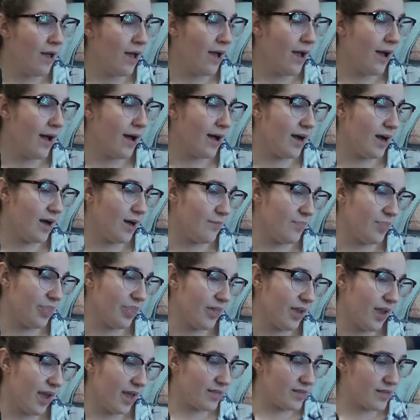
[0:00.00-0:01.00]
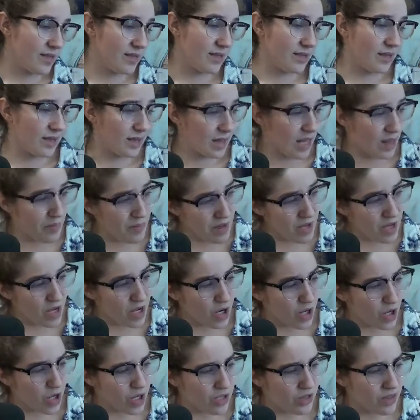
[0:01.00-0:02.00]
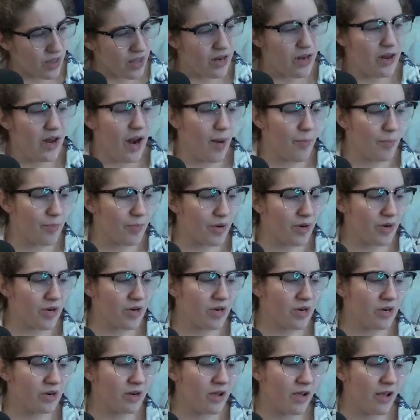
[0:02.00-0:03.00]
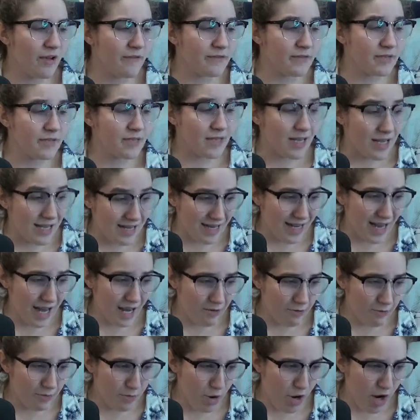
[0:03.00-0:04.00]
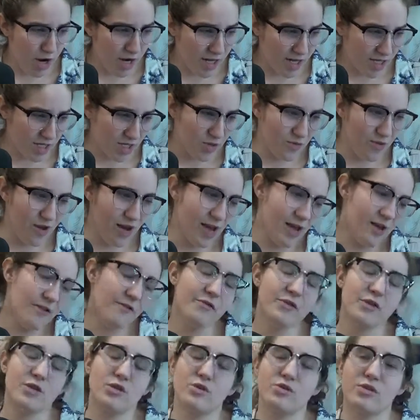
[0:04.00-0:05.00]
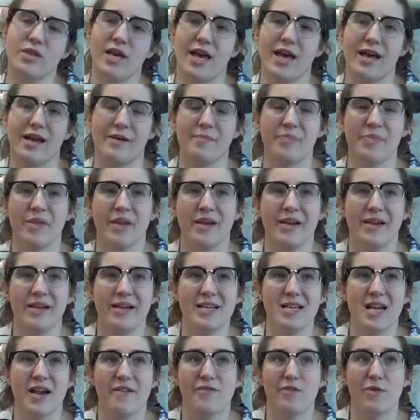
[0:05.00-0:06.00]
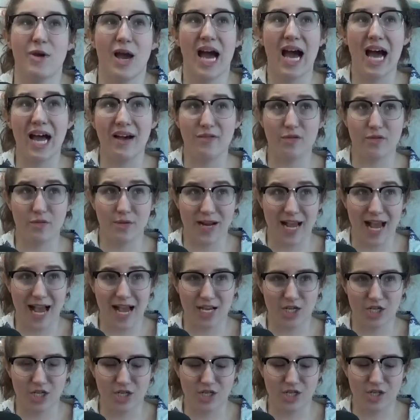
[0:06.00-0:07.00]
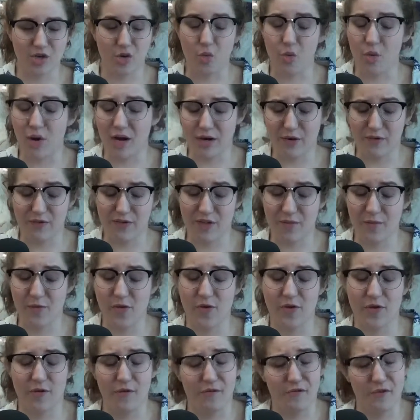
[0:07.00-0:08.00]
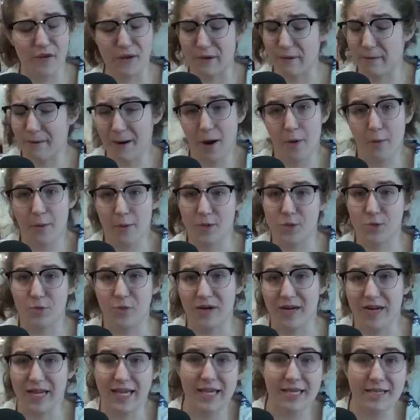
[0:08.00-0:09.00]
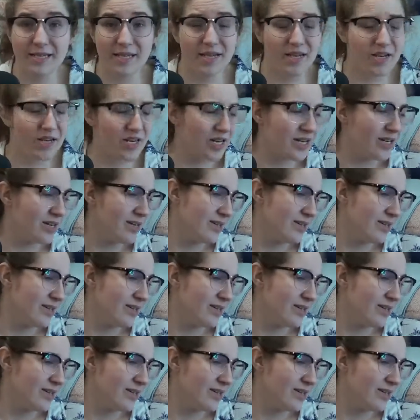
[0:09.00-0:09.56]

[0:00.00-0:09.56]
And then limit the number of skincare products you have so that if you have a reaction to one of them, you can figure out which one easier.